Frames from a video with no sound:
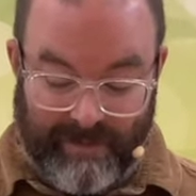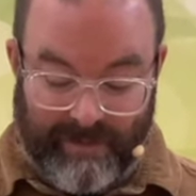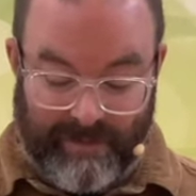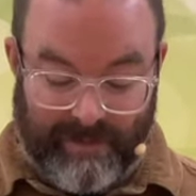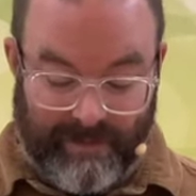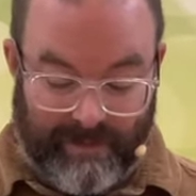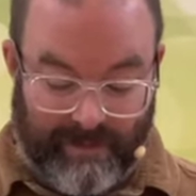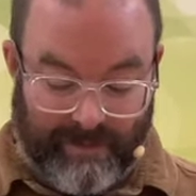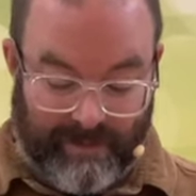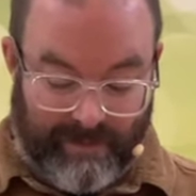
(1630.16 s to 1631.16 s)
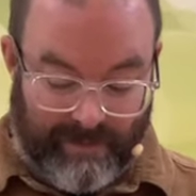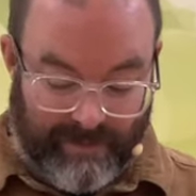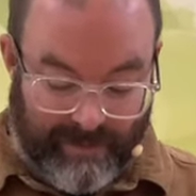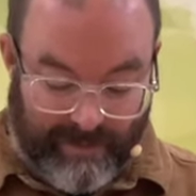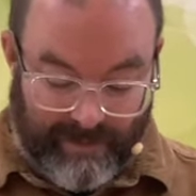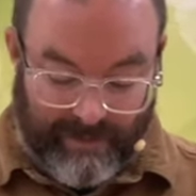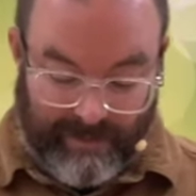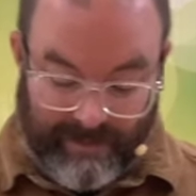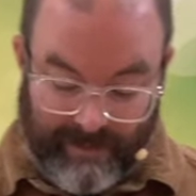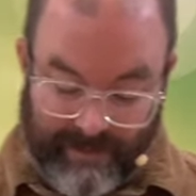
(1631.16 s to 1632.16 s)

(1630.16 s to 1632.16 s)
No one is speaking in this clip.